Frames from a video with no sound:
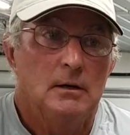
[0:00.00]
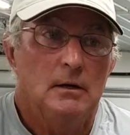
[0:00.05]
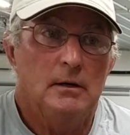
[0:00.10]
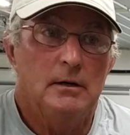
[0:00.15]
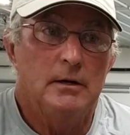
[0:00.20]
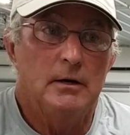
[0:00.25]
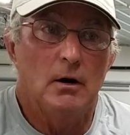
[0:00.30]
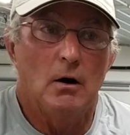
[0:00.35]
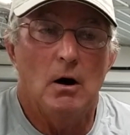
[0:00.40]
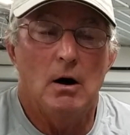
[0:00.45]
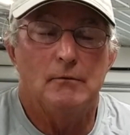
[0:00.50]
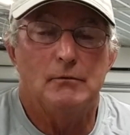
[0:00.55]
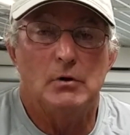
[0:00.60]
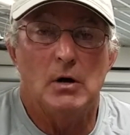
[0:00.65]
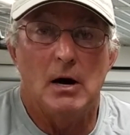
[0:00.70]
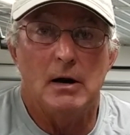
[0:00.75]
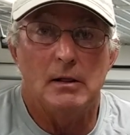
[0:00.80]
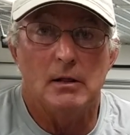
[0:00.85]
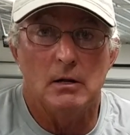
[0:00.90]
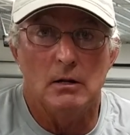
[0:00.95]
You know, I've
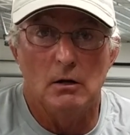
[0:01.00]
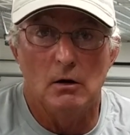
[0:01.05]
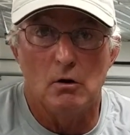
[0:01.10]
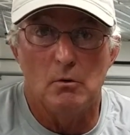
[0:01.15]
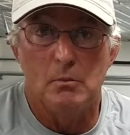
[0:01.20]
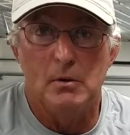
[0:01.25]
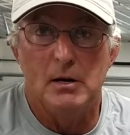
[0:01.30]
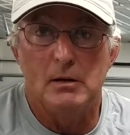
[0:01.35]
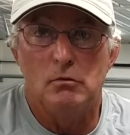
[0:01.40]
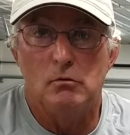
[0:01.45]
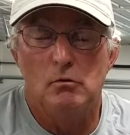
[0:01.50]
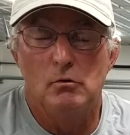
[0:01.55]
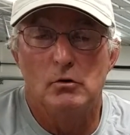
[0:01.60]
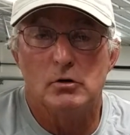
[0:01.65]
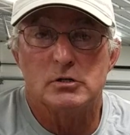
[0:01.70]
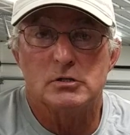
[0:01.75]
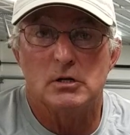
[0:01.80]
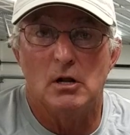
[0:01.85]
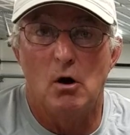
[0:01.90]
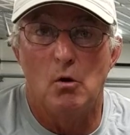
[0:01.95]
done it a little bit through
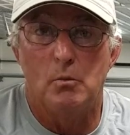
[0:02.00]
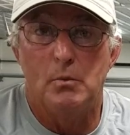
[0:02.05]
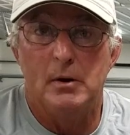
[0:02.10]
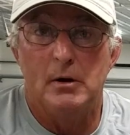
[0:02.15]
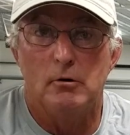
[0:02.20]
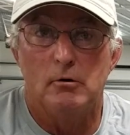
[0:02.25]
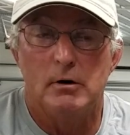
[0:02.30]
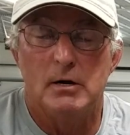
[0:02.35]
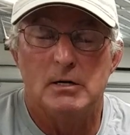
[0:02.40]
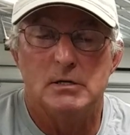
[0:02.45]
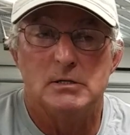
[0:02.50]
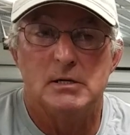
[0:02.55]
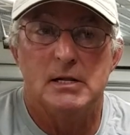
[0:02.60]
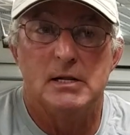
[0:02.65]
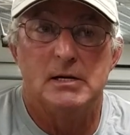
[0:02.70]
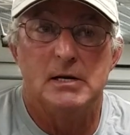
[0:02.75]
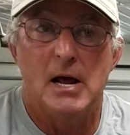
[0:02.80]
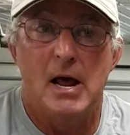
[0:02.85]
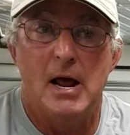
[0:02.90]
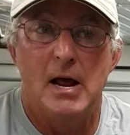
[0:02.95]
the slow periods of
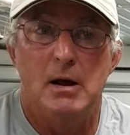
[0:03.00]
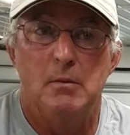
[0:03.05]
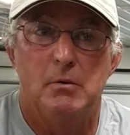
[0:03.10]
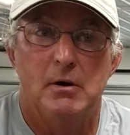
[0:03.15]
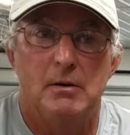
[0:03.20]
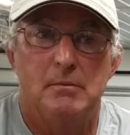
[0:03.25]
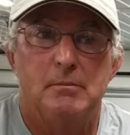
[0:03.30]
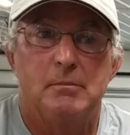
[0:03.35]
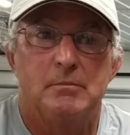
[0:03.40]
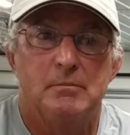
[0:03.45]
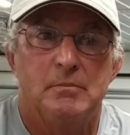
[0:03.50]
the day, but